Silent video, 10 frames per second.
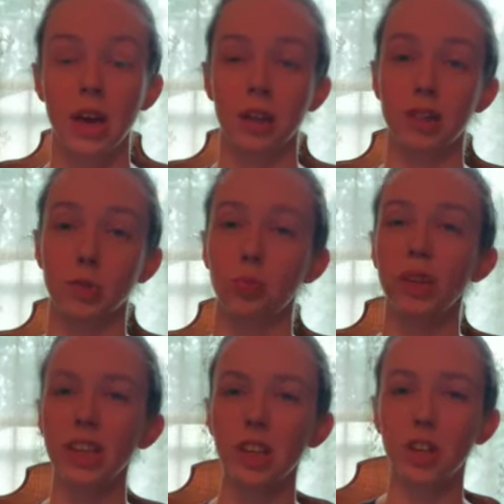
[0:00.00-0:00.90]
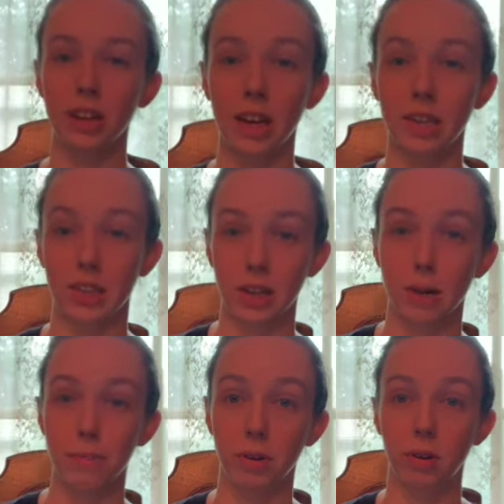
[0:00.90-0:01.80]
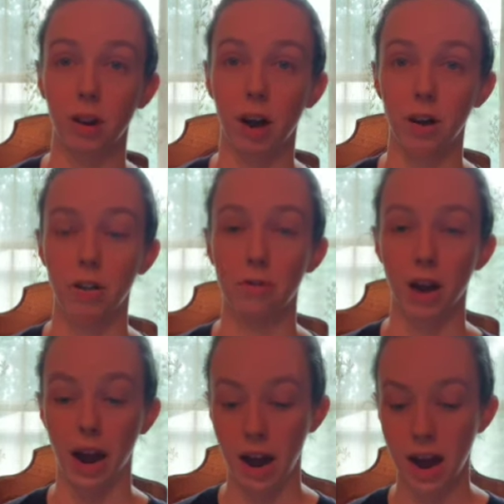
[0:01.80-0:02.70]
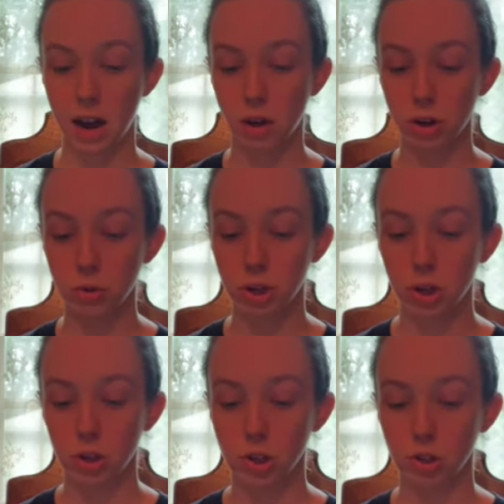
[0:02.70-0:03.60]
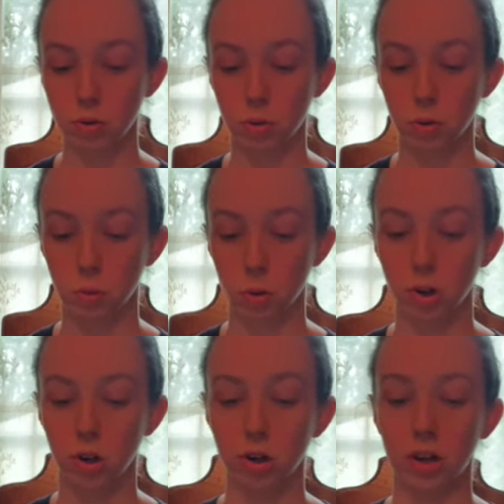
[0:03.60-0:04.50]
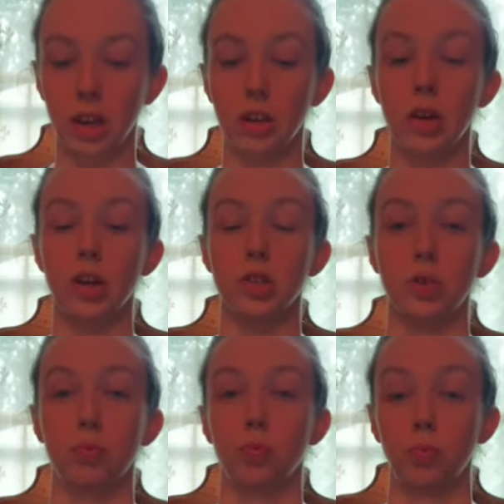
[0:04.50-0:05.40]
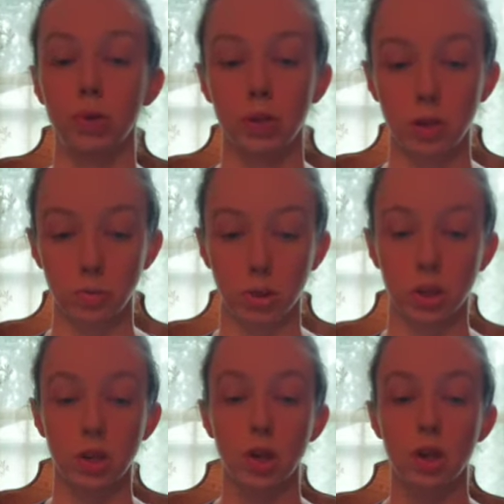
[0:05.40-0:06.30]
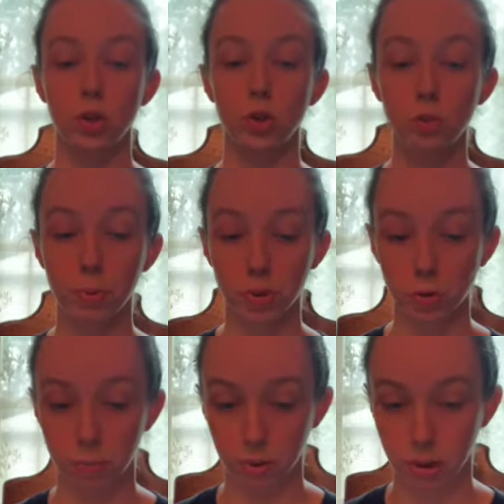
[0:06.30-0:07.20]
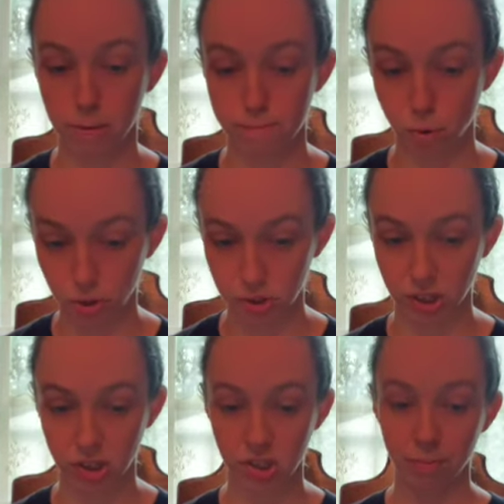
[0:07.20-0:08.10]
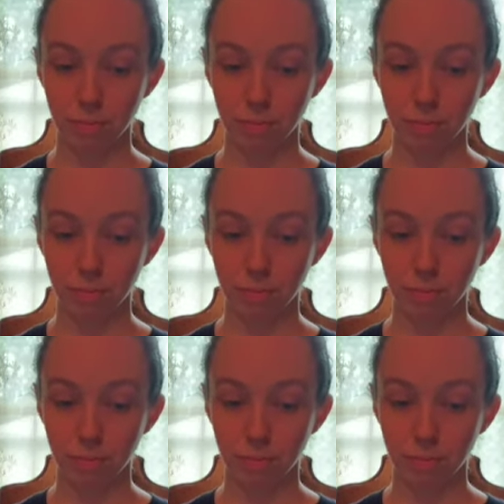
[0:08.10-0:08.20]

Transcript: it's a really good example of how your word can is really, really super, super important.